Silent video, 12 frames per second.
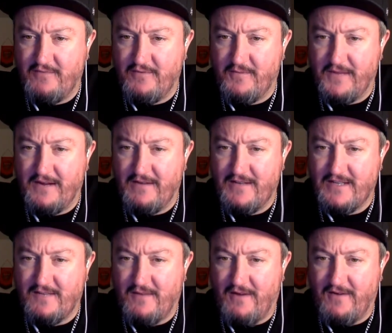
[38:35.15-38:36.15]
we would be here till
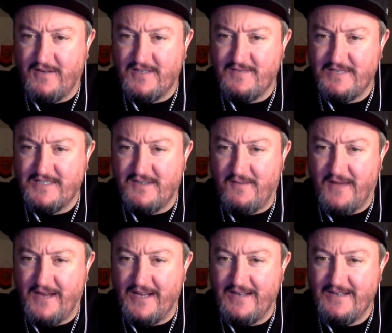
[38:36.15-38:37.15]
tomorrow. There's been so
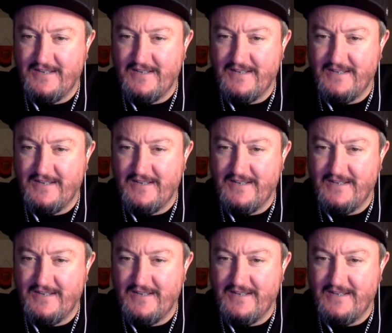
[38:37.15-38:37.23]
many.